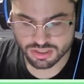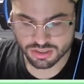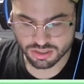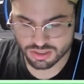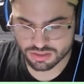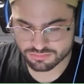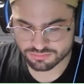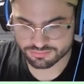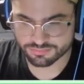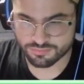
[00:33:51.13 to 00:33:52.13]

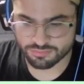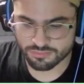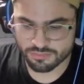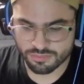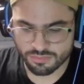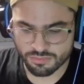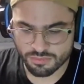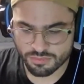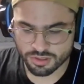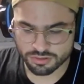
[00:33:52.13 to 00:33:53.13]
Um,
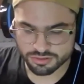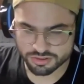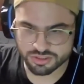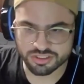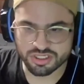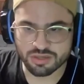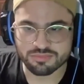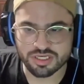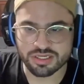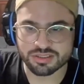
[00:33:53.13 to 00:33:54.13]

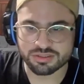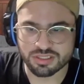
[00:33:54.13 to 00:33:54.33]
some, yeah,